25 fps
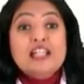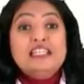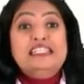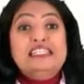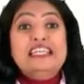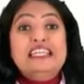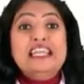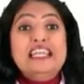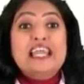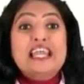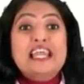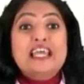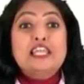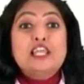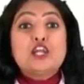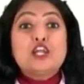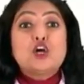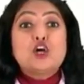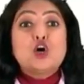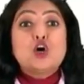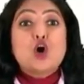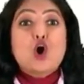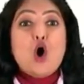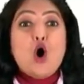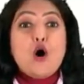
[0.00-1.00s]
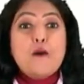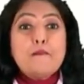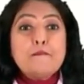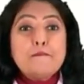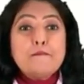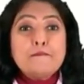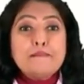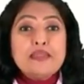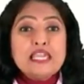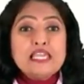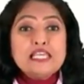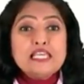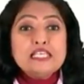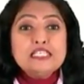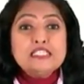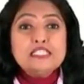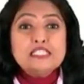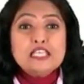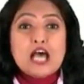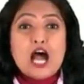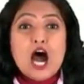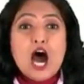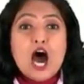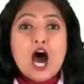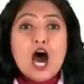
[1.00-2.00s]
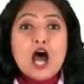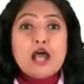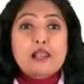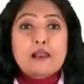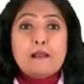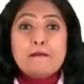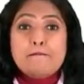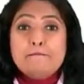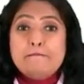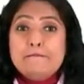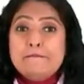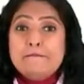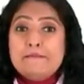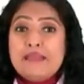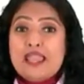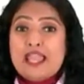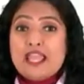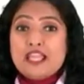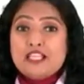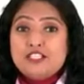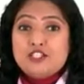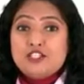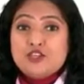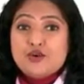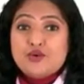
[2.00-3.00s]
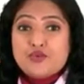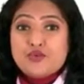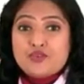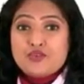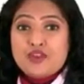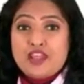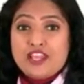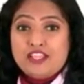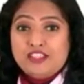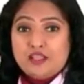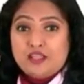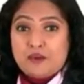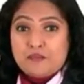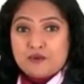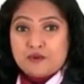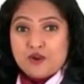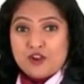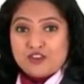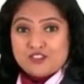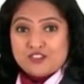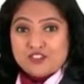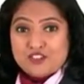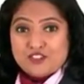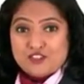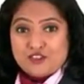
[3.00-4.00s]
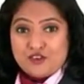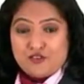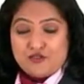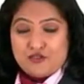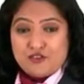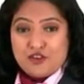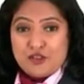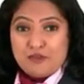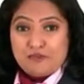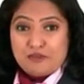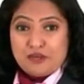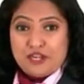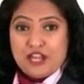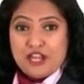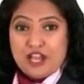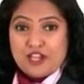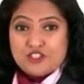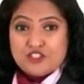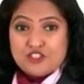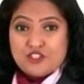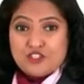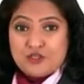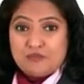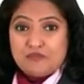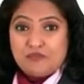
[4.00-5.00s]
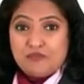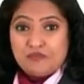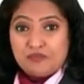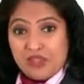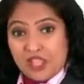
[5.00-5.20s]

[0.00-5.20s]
DNA copies are made during the process of reproduction.